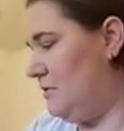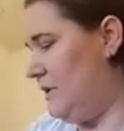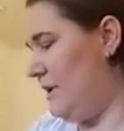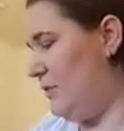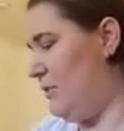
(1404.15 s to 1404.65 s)
it's
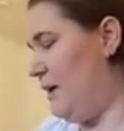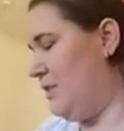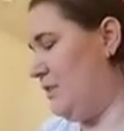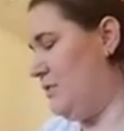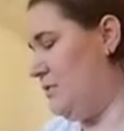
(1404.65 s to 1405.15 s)
like a
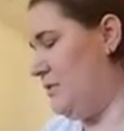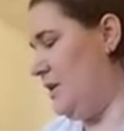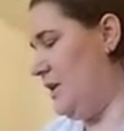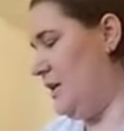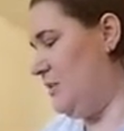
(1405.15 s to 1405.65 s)
regular, just
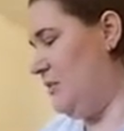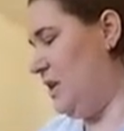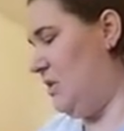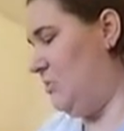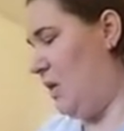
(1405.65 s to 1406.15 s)
any kind of
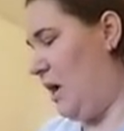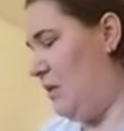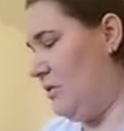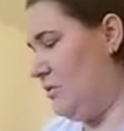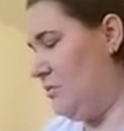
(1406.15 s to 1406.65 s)
medium
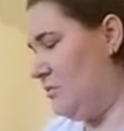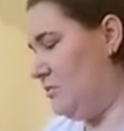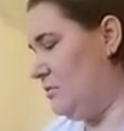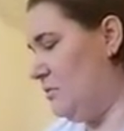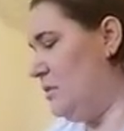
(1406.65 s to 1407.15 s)
brown
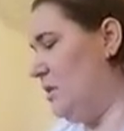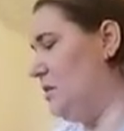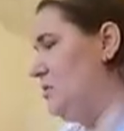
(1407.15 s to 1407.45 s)
will work,